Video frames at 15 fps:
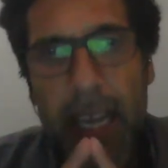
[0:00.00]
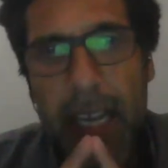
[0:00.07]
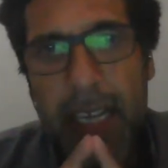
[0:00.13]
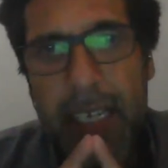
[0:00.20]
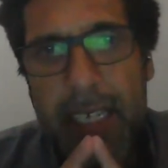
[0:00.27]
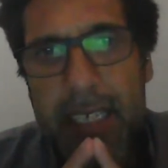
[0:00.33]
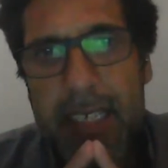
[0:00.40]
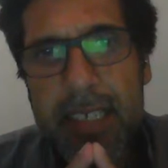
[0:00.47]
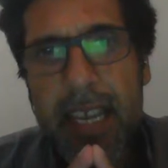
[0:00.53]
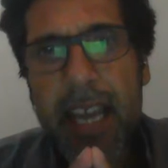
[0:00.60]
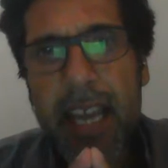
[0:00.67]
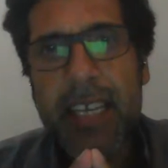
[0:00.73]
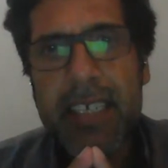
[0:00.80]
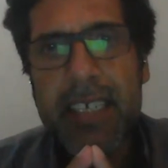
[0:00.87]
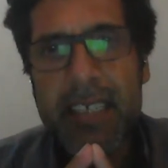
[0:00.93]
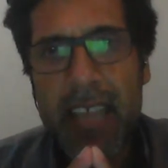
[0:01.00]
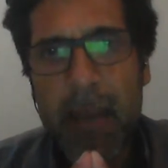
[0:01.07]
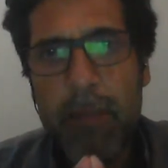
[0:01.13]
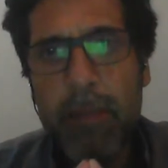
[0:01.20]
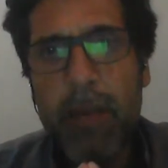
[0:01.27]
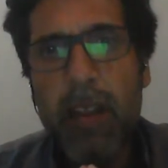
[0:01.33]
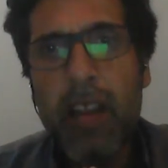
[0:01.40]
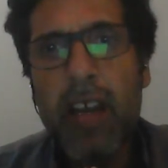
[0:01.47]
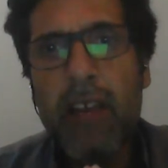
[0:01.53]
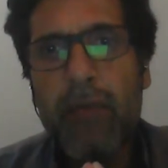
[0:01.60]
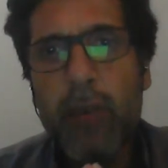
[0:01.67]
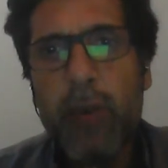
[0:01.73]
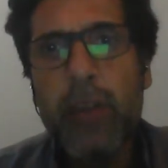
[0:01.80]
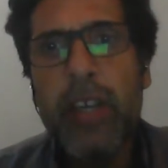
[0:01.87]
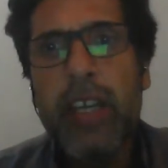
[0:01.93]
It is an example of
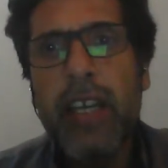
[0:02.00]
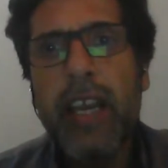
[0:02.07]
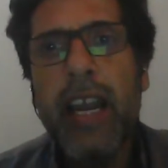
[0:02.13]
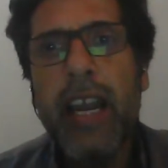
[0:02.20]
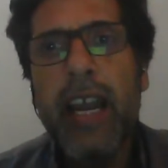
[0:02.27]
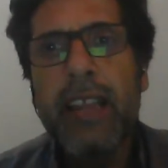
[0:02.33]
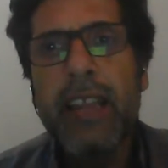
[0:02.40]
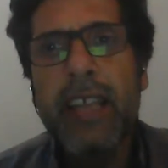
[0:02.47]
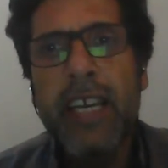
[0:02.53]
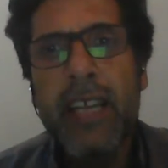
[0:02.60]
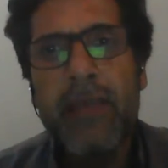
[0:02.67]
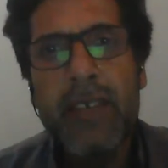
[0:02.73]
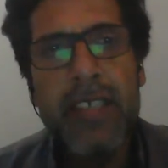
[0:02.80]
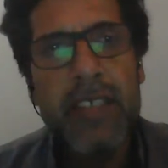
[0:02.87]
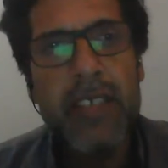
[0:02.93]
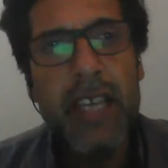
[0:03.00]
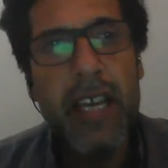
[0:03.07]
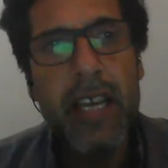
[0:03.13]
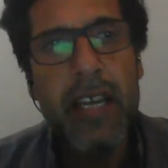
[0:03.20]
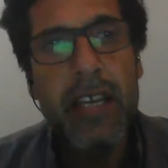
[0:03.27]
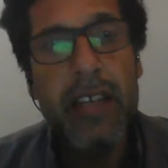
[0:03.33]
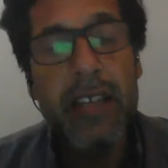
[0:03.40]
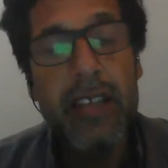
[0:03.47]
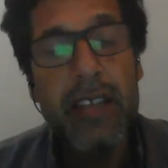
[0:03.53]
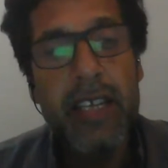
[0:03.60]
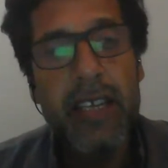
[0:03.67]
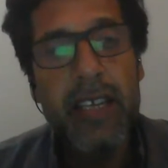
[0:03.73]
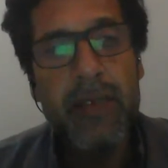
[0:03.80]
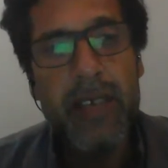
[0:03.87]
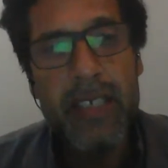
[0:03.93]
looking at the and
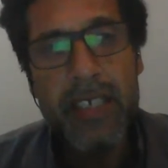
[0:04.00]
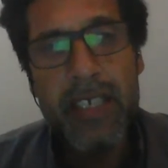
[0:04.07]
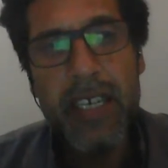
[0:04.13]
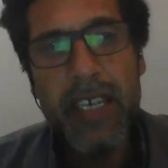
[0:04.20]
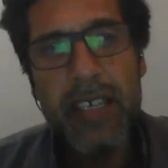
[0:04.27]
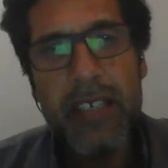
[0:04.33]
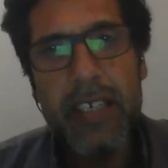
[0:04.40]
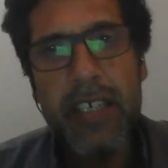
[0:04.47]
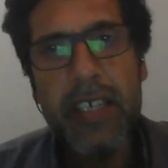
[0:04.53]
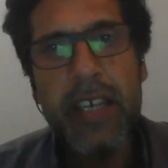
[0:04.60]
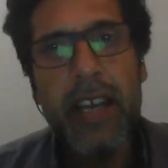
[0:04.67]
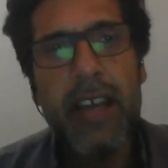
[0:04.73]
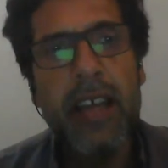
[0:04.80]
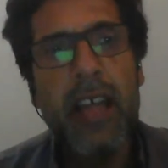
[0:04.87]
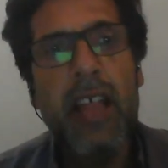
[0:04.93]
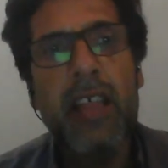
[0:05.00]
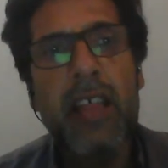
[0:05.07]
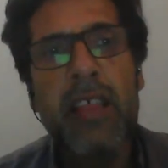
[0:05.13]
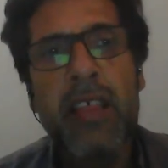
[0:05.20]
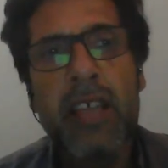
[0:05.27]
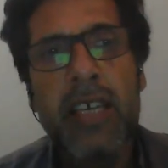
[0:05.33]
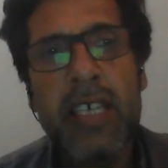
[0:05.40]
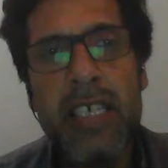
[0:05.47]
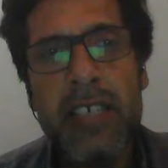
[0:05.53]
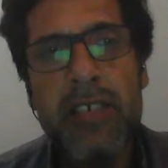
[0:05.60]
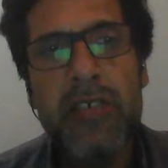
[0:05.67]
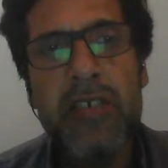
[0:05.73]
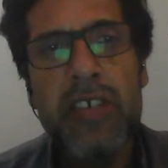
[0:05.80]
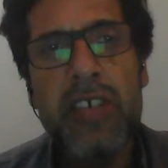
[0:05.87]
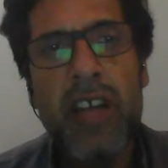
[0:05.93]
investigating the
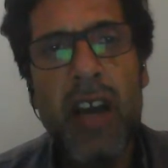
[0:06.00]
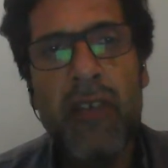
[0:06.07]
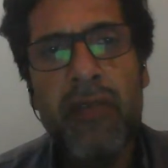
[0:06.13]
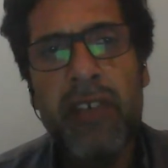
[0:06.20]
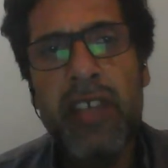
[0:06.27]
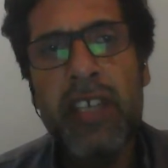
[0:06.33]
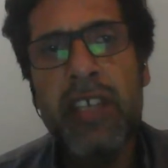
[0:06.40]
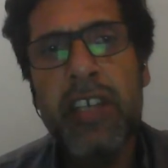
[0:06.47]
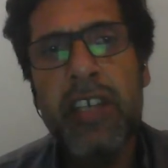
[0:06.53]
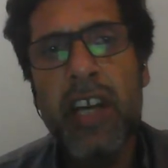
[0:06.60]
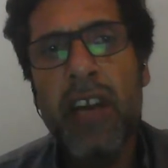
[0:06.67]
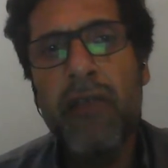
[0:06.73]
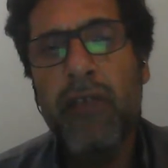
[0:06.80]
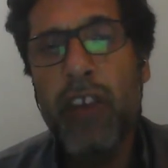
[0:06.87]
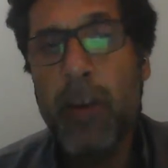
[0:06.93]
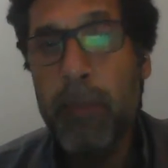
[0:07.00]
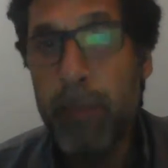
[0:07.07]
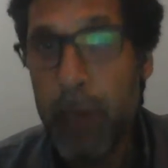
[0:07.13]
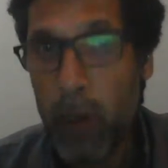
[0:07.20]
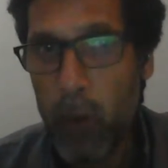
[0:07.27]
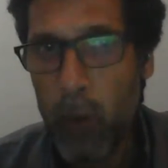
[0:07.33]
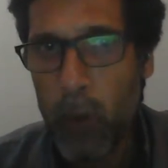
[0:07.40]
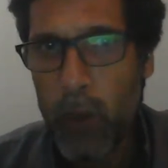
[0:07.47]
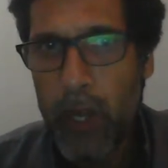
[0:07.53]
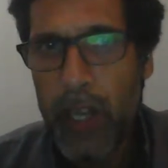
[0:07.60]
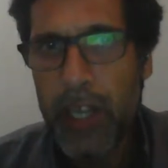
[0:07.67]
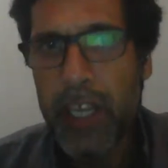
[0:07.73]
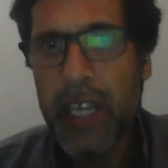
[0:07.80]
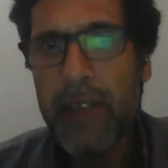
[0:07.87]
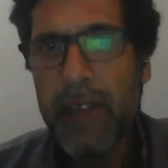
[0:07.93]
history of Kenya from below,
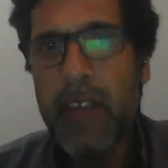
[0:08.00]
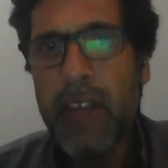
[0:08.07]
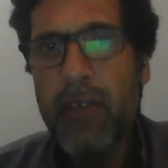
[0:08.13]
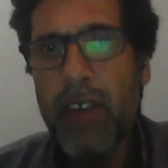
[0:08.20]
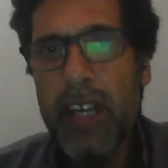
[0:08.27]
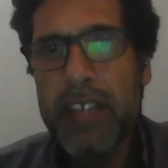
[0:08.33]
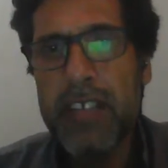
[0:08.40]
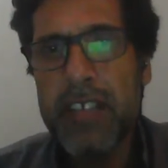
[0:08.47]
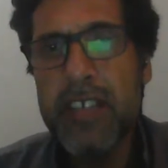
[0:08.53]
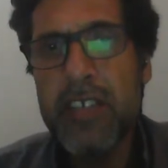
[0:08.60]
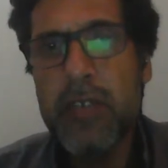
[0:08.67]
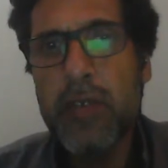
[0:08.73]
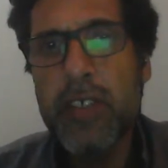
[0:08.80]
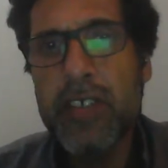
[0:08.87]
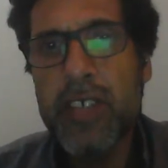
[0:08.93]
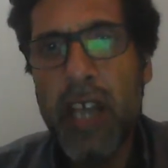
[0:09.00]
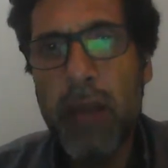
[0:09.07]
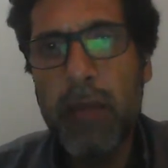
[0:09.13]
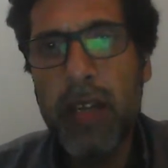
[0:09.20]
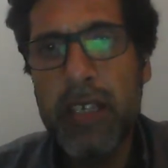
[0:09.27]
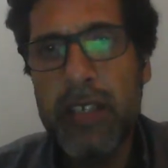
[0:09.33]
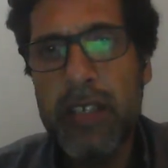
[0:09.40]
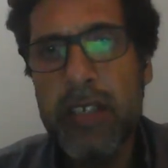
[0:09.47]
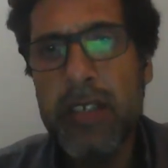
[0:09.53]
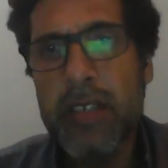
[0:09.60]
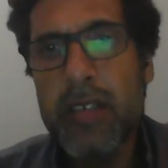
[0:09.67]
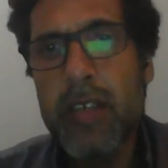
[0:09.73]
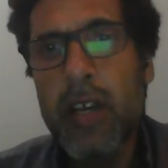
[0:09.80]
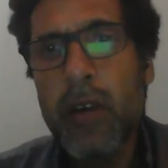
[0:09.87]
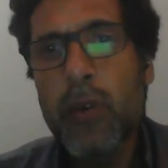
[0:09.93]
giving voices to the
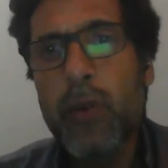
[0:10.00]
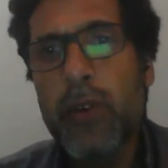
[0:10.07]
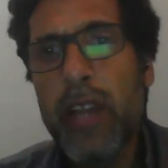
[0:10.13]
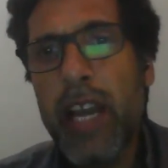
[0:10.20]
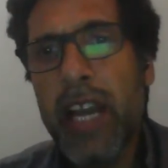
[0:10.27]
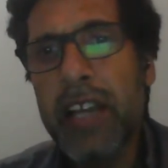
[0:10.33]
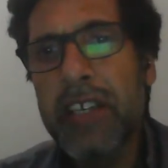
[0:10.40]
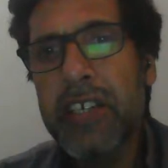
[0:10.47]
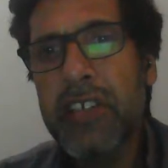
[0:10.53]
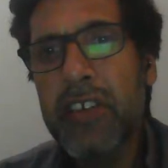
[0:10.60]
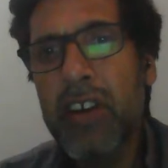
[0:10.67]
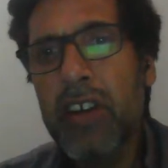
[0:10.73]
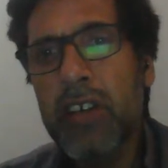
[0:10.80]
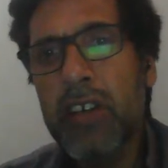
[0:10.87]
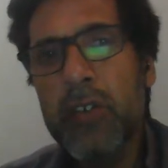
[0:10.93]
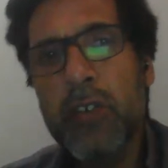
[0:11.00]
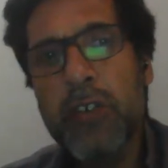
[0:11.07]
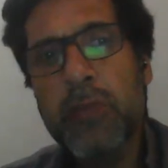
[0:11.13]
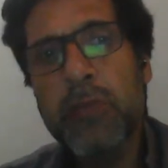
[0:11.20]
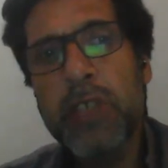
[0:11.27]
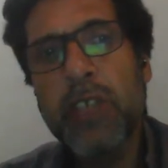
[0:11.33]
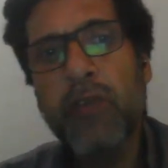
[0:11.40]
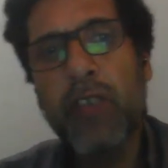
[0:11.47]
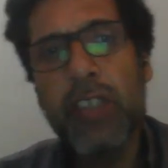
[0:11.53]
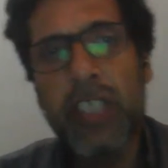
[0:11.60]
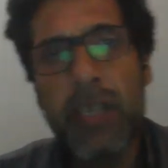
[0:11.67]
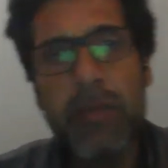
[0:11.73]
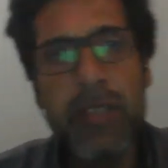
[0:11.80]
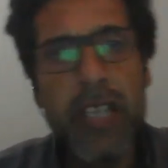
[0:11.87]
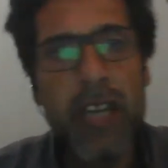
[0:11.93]
subaltern who lacked a tongue to speak for
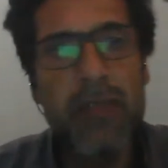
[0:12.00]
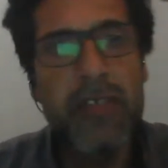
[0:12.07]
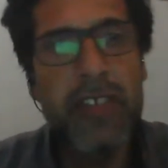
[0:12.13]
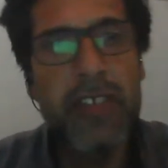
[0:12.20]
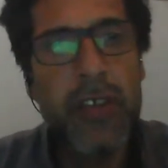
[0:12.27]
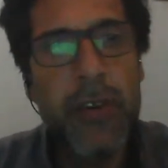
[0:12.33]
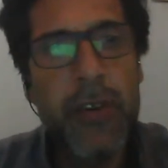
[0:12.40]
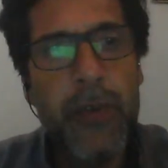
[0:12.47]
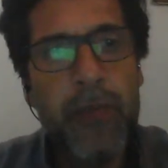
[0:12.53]
themselves.